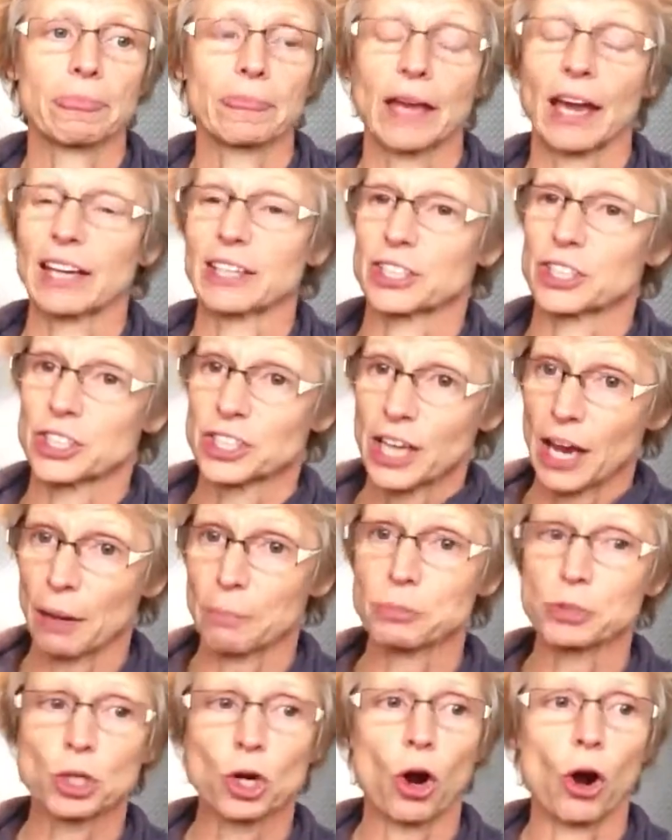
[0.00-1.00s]

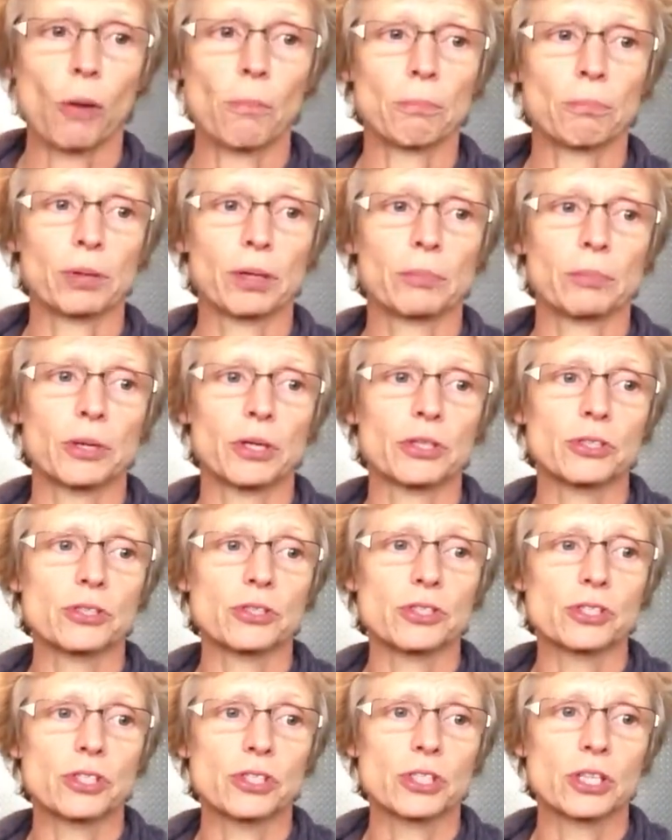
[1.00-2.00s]
accept
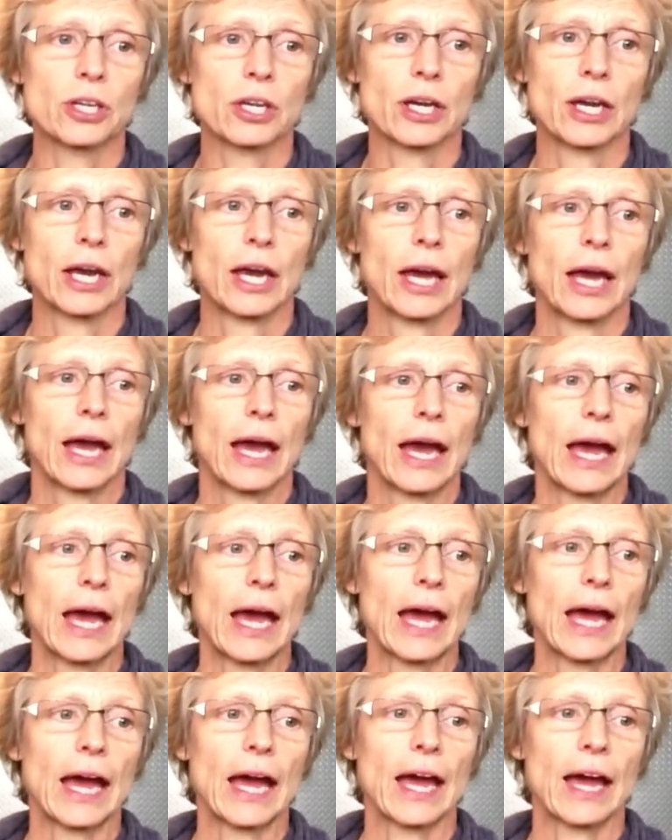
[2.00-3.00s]
compliments,
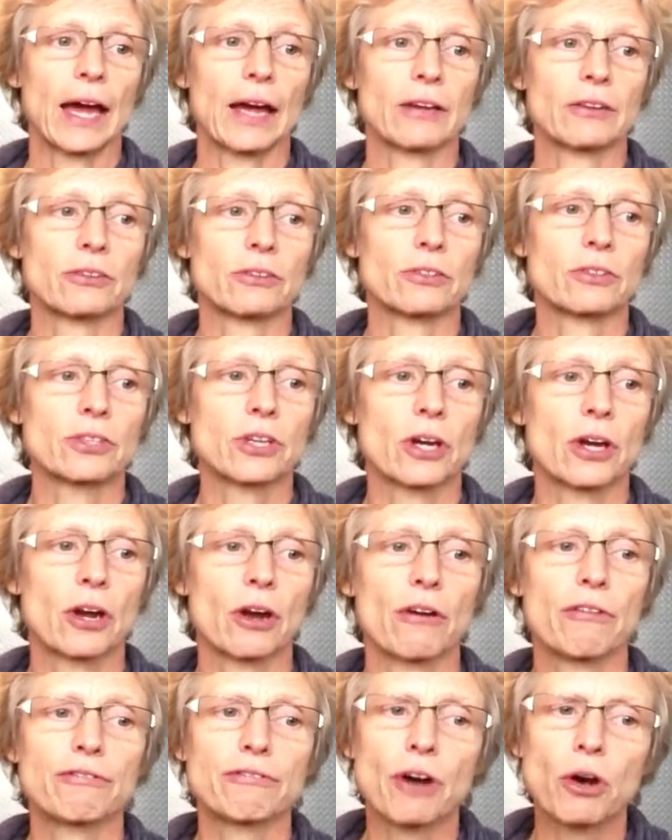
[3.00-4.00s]
and
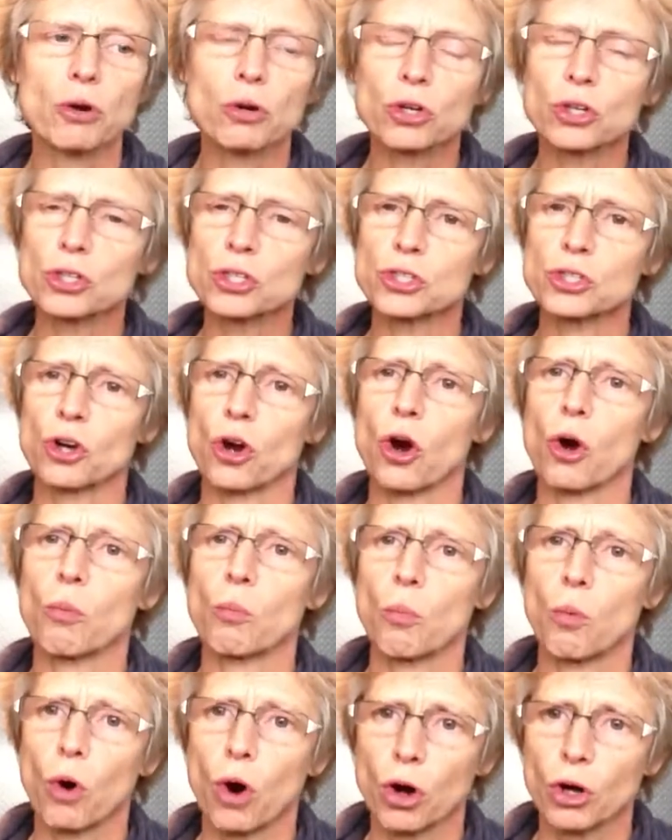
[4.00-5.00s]
focus
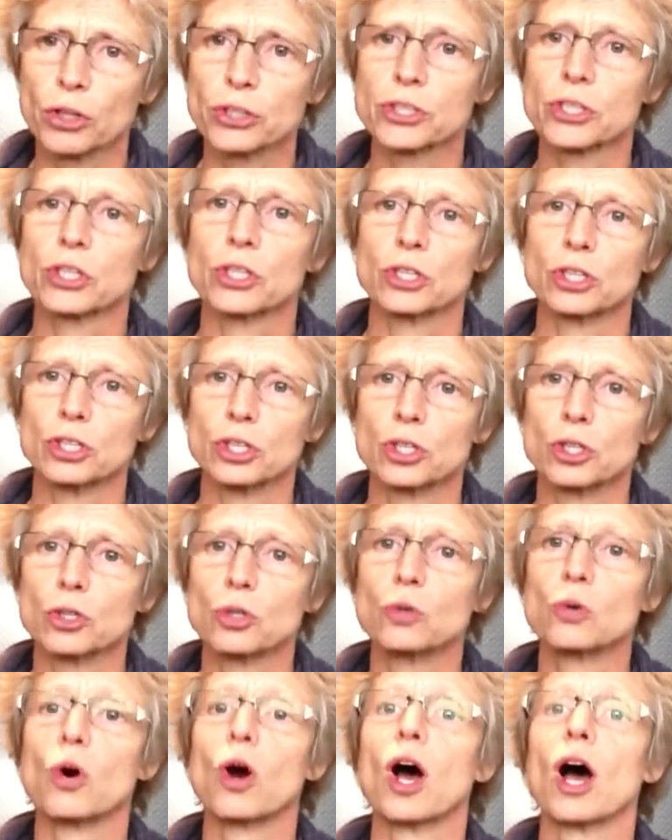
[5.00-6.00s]
on what
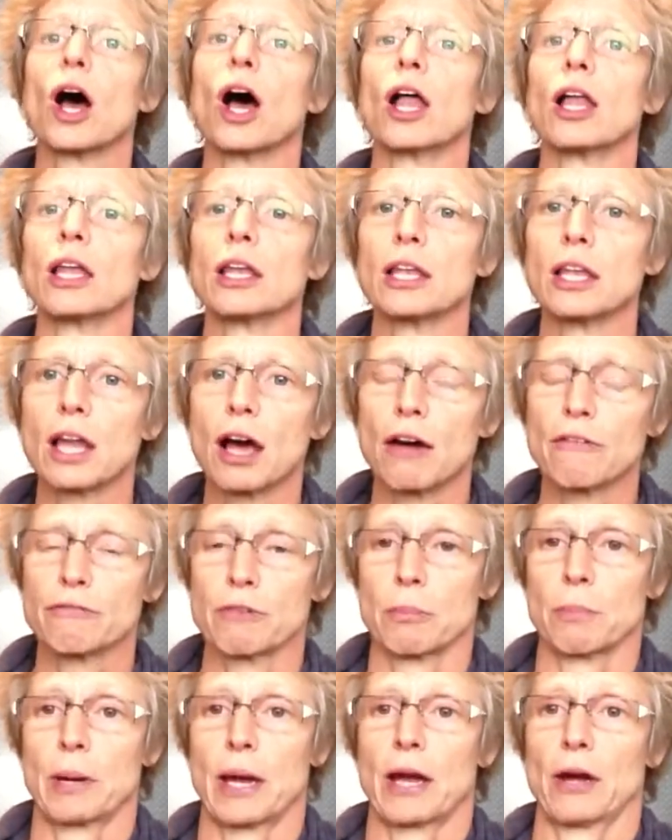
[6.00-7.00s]
you love
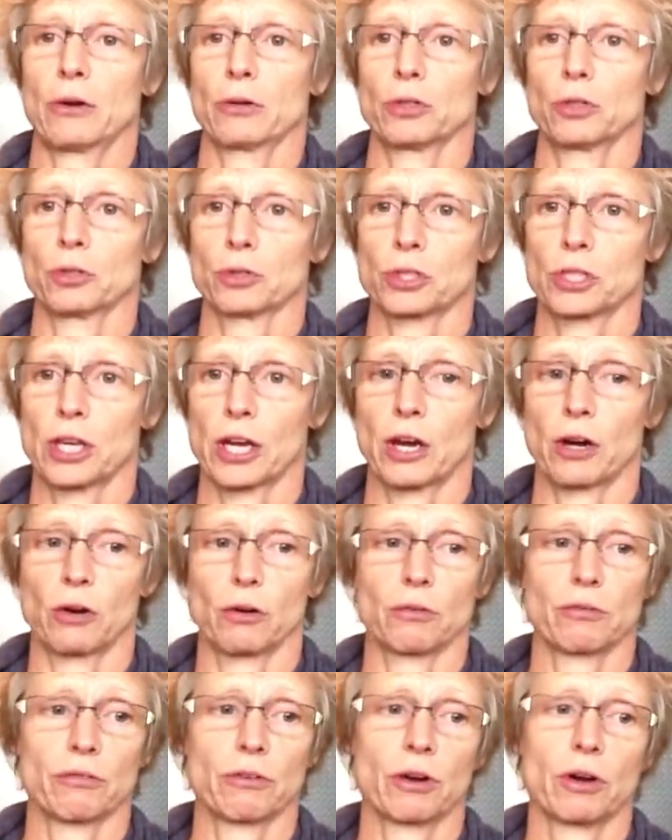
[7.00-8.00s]
about
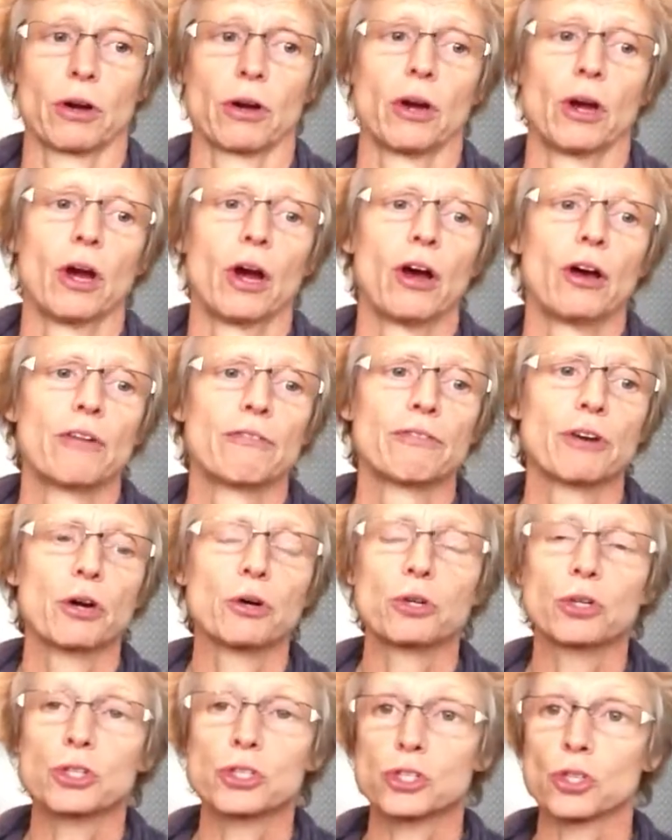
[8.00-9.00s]
yourself.
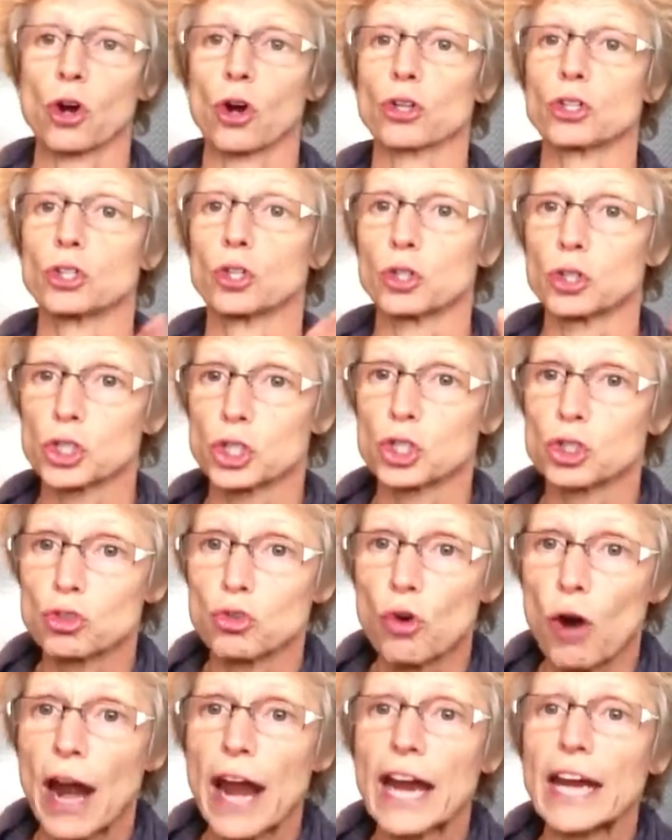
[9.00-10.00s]
Focus on your
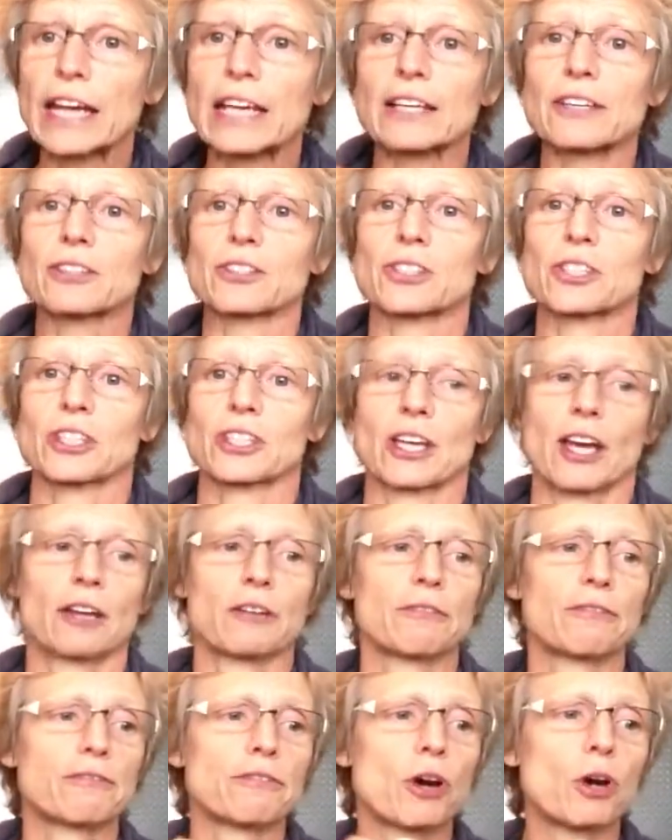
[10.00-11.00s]
strengths
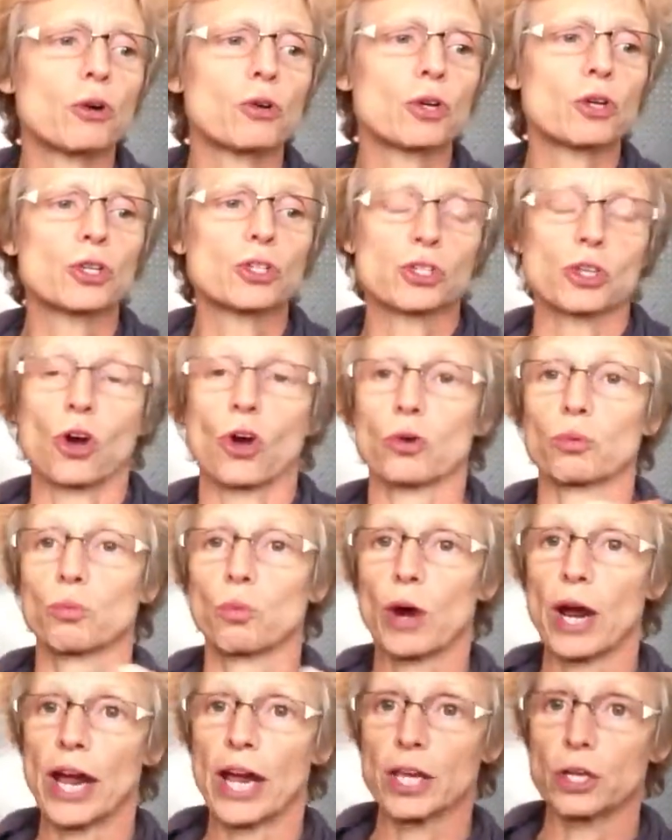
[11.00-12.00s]
and focus on
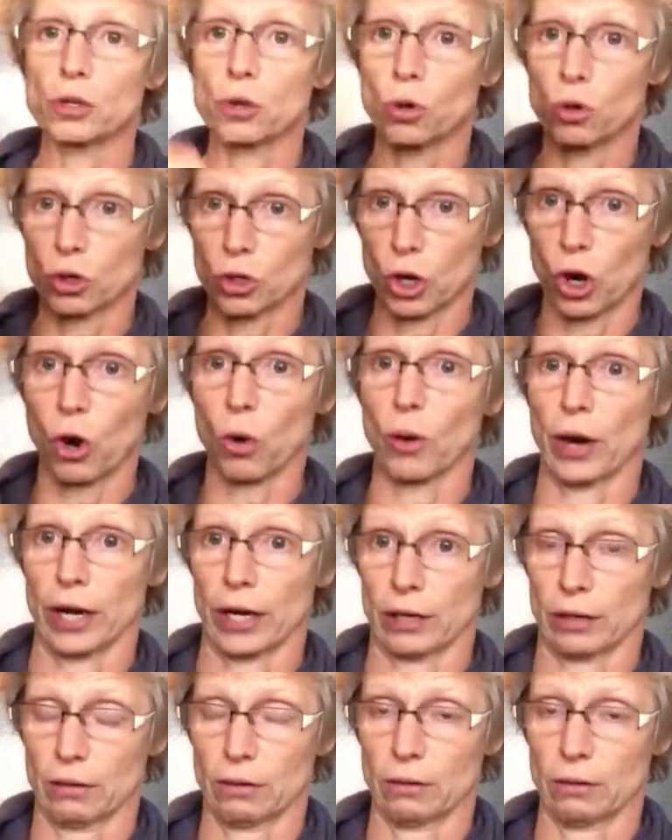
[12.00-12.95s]
where you're going.